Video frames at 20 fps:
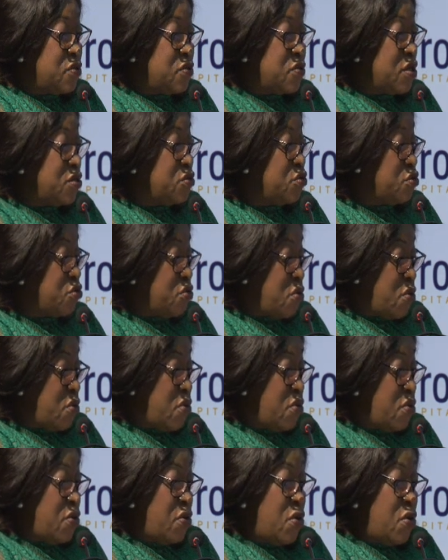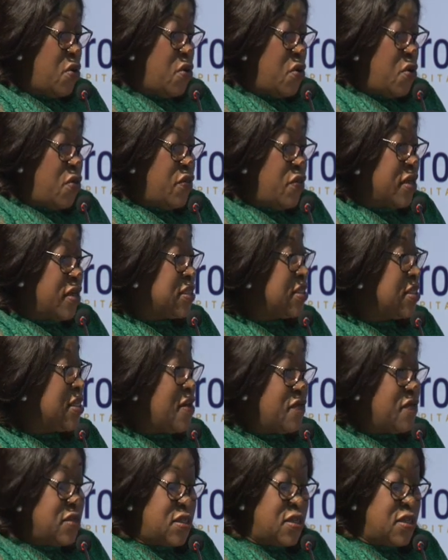to ensure that
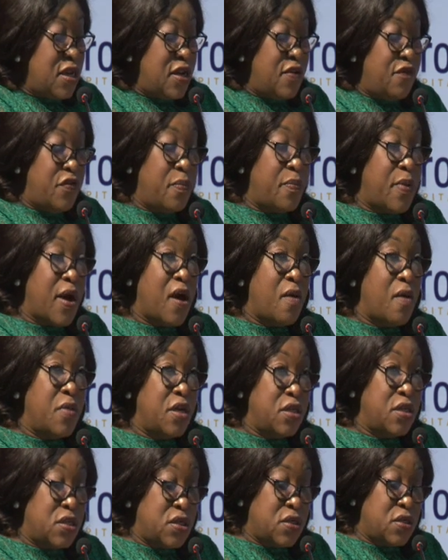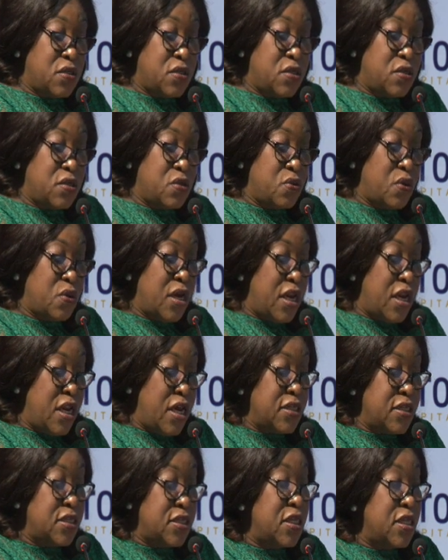service delivery by our missions to
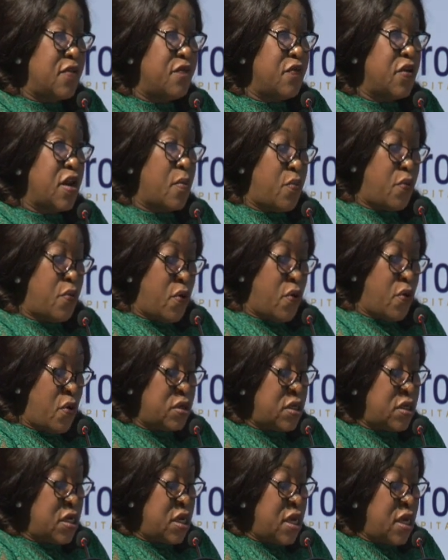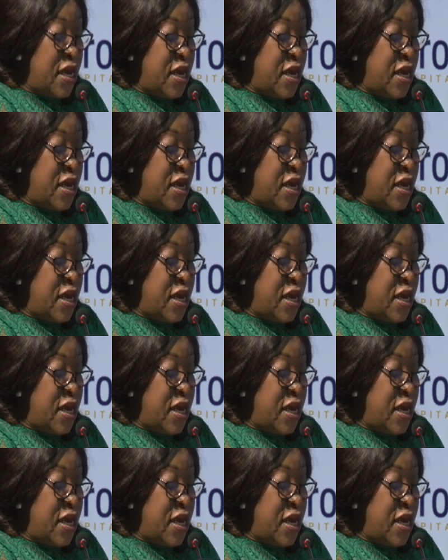Ghanaians living abroad